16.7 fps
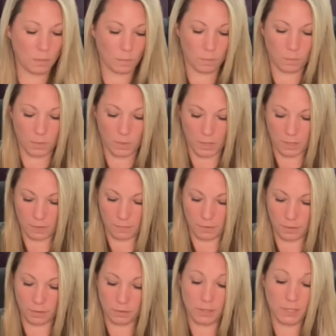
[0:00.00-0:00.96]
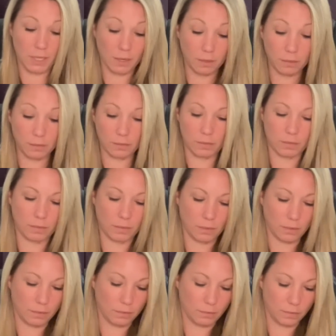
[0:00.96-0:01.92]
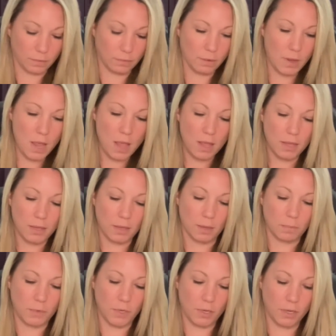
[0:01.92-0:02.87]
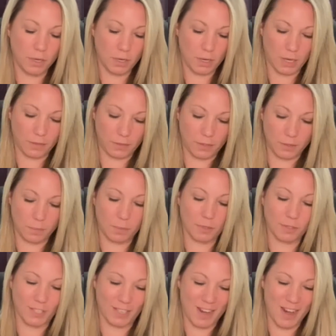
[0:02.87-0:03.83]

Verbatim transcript: whatever, sex, I don't know. Yep, you're going to cut this person